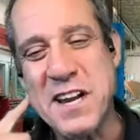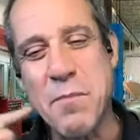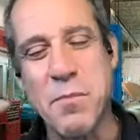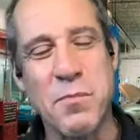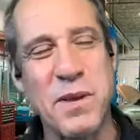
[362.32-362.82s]

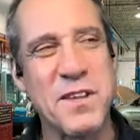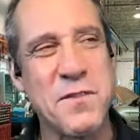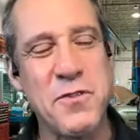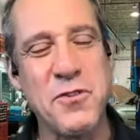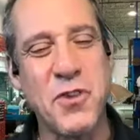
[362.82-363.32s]
number
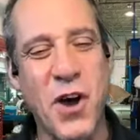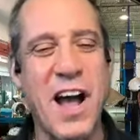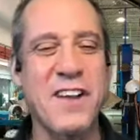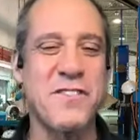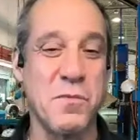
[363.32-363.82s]
because if you
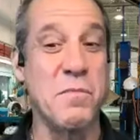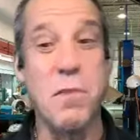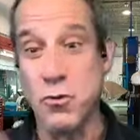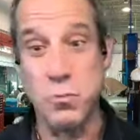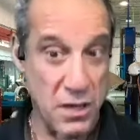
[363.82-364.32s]
talk to
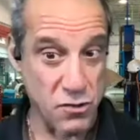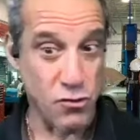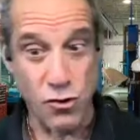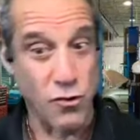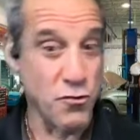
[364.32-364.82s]
most
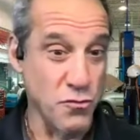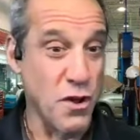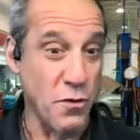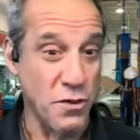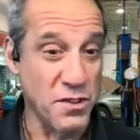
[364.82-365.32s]
business owners,
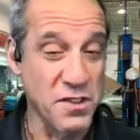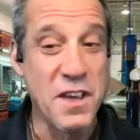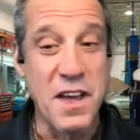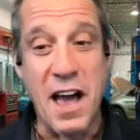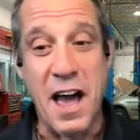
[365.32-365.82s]
this,
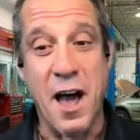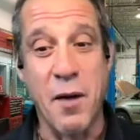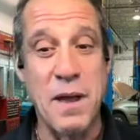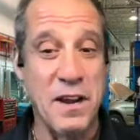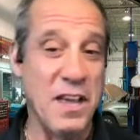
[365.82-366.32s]

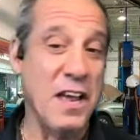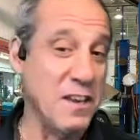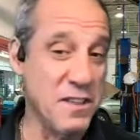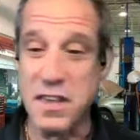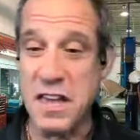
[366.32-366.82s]

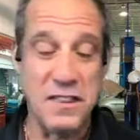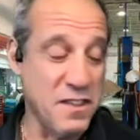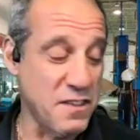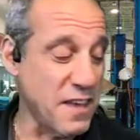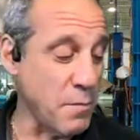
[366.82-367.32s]
and it's
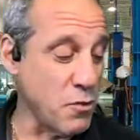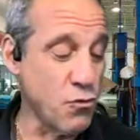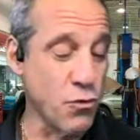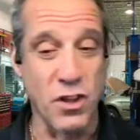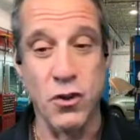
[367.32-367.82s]
the same is
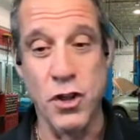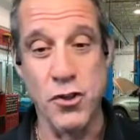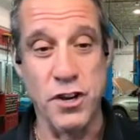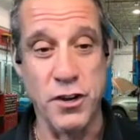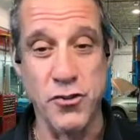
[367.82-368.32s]
true in the
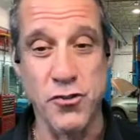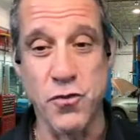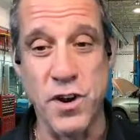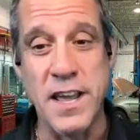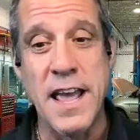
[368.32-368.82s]
collision
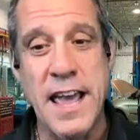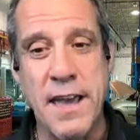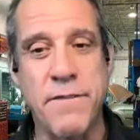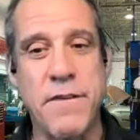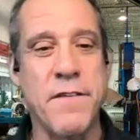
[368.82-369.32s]
industry.
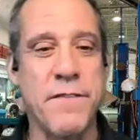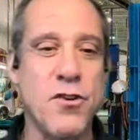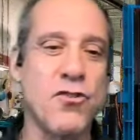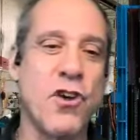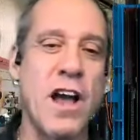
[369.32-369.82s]
If
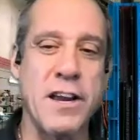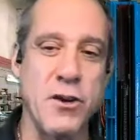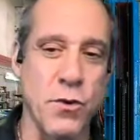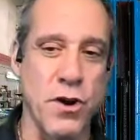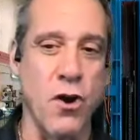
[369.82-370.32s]
you're talking
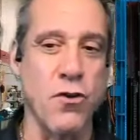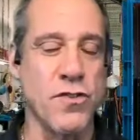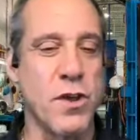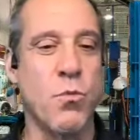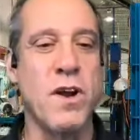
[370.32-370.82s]
to an owner
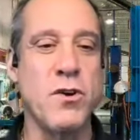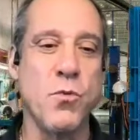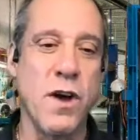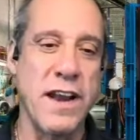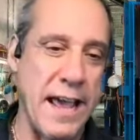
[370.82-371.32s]
said, when do
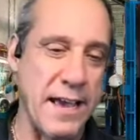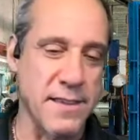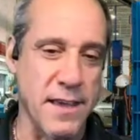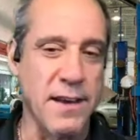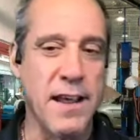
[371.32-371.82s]
you want to
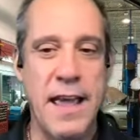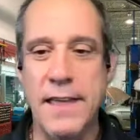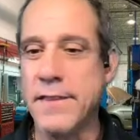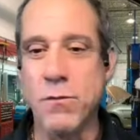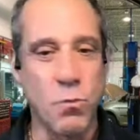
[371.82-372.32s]
exit?
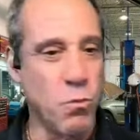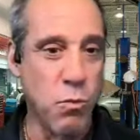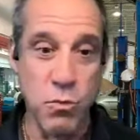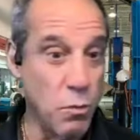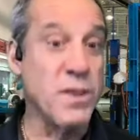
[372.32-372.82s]

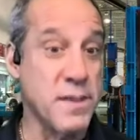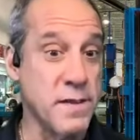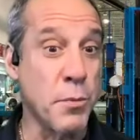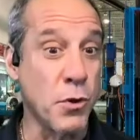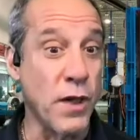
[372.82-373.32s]
What's the
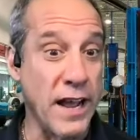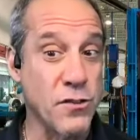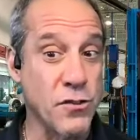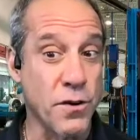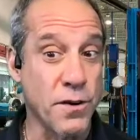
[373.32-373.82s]
typical
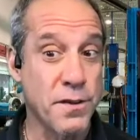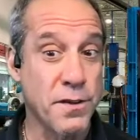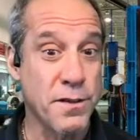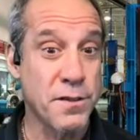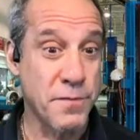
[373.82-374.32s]
answer?
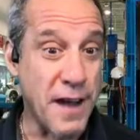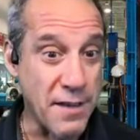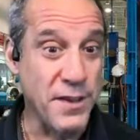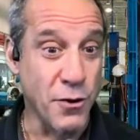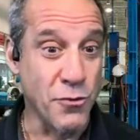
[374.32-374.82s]
It's
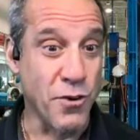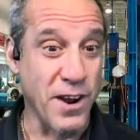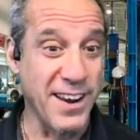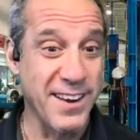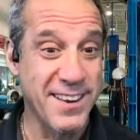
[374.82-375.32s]
5 years,
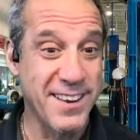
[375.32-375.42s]
right?